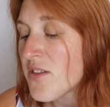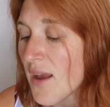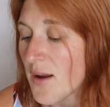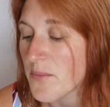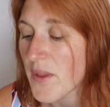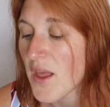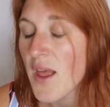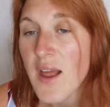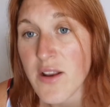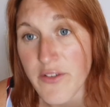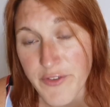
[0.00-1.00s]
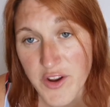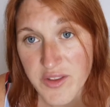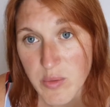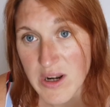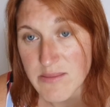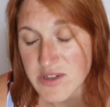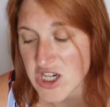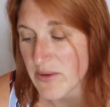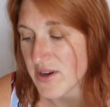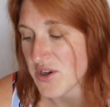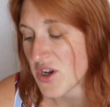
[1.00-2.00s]
So the first one I'm
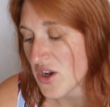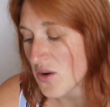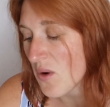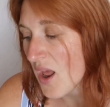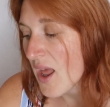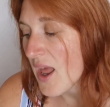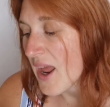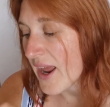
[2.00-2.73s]
showing you